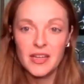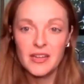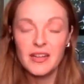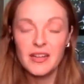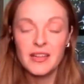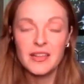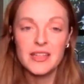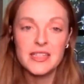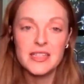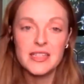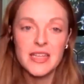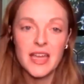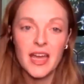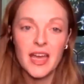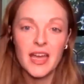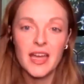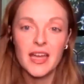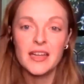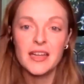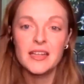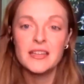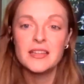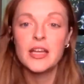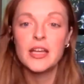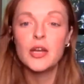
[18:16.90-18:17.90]
of the
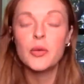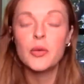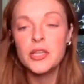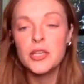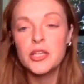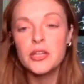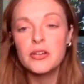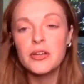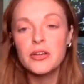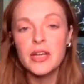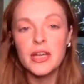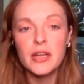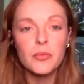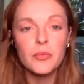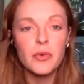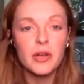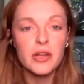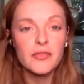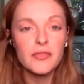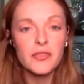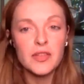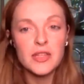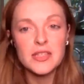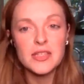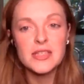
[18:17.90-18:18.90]
day. Like when you're in one
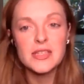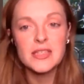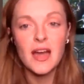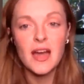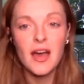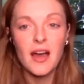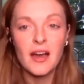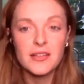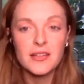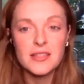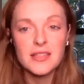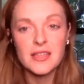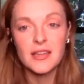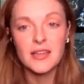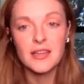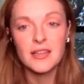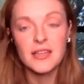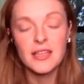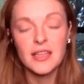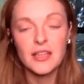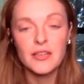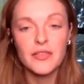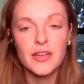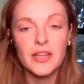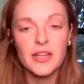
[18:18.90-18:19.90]
of these toxic
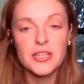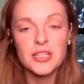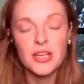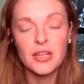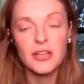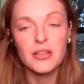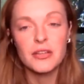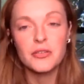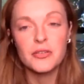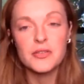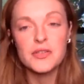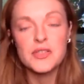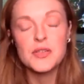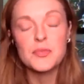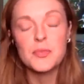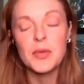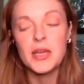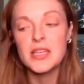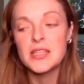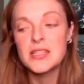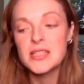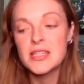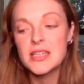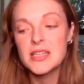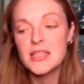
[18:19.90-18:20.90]
evangelical
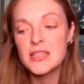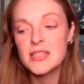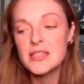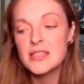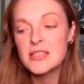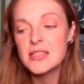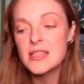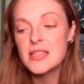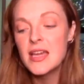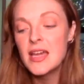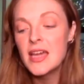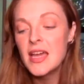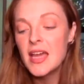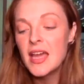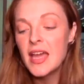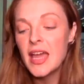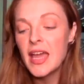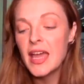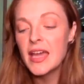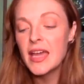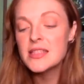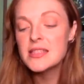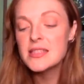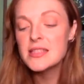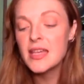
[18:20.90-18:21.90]
spaces,
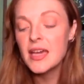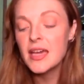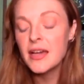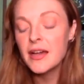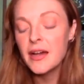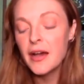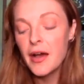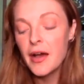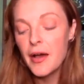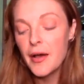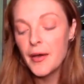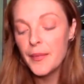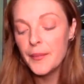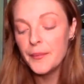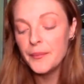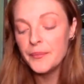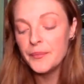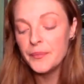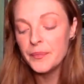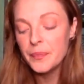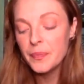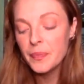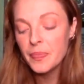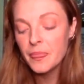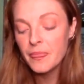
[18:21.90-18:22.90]
it's like
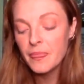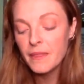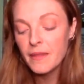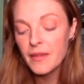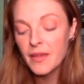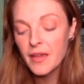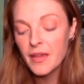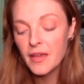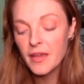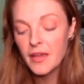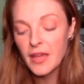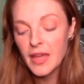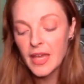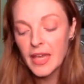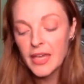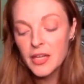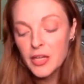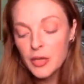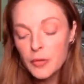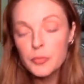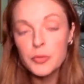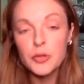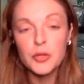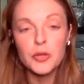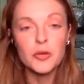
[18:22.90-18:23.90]
in
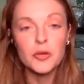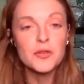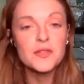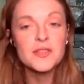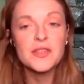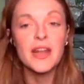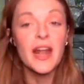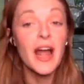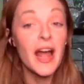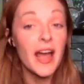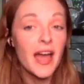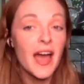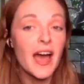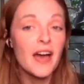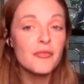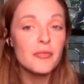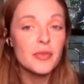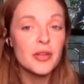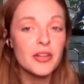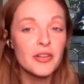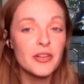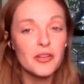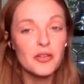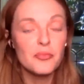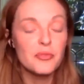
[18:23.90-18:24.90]
abuse, and I have
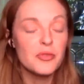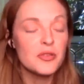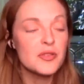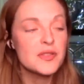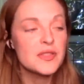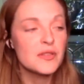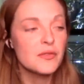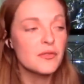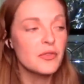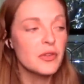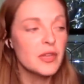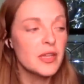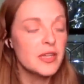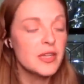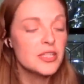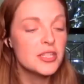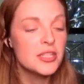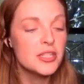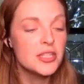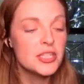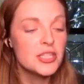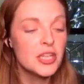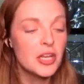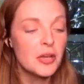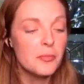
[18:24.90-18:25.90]
been in an abusive
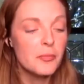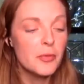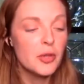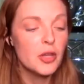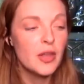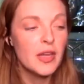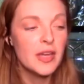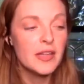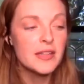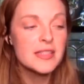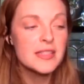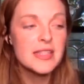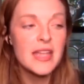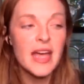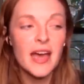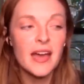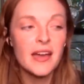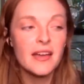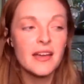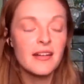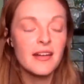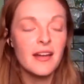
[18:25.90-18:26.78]
relationship, it's that